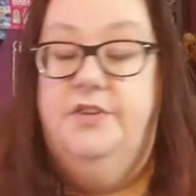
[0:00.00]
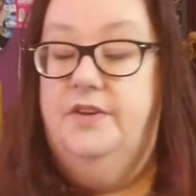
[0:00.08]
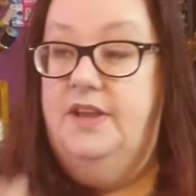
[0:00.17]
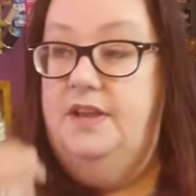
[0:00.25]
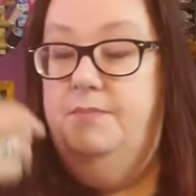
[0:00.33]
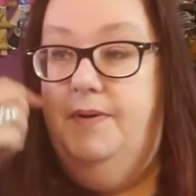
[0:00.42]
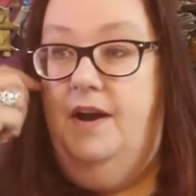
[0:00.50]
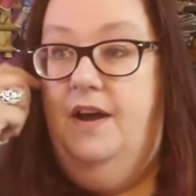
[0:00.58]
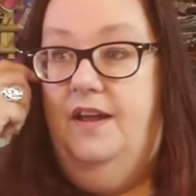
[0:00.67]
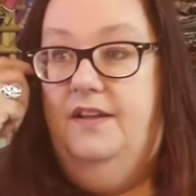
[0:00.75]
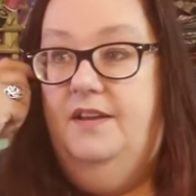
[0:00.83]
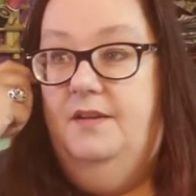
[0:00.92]
So he
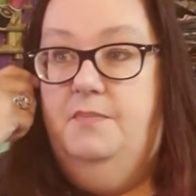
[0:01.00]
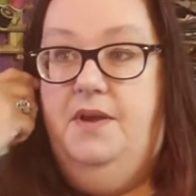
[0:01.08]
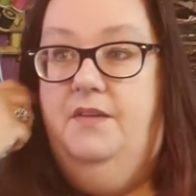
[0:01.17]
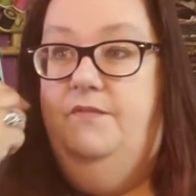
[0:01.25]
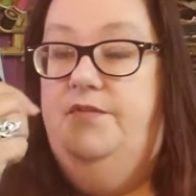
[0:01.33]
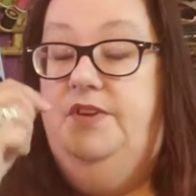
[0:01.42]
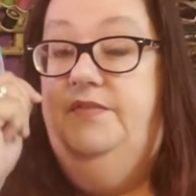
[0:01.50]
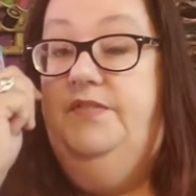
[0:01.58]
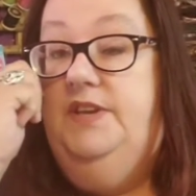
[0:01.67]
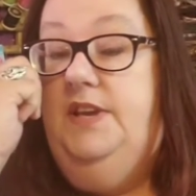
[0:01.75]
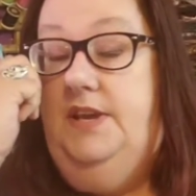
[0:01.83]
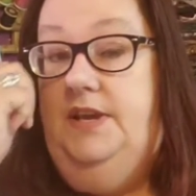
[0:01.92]
bought about
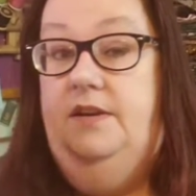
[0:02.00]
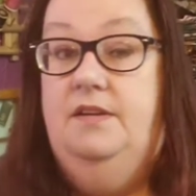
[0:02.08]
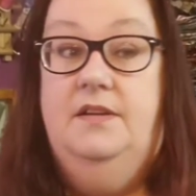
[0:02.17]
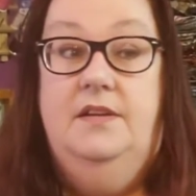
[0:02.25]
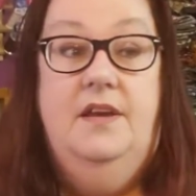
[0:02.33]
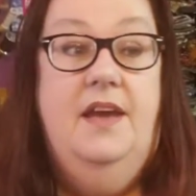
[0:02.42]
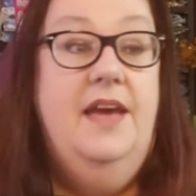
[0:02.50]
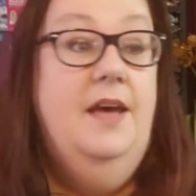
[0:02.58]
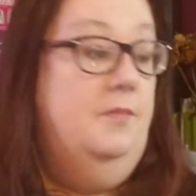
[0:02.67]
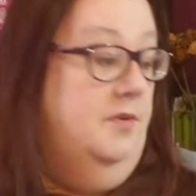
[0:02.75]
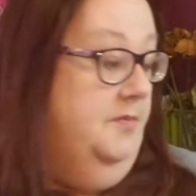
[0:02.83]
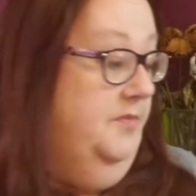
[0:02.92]
15
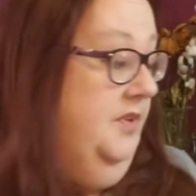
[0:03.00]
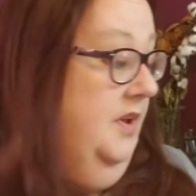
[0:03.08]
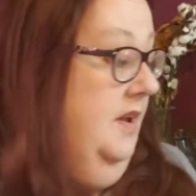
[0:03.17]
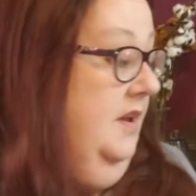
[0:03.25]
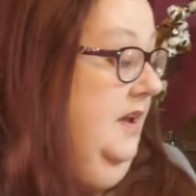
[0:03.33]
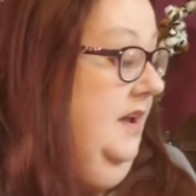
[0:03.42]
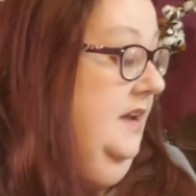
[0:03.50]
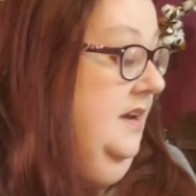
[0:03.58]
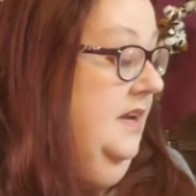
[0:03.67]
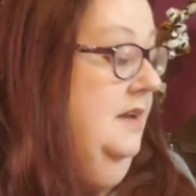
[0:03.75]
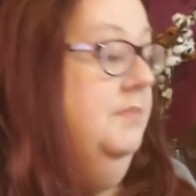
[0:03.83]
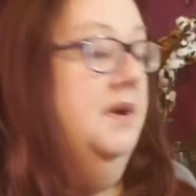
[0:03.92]
albums, and I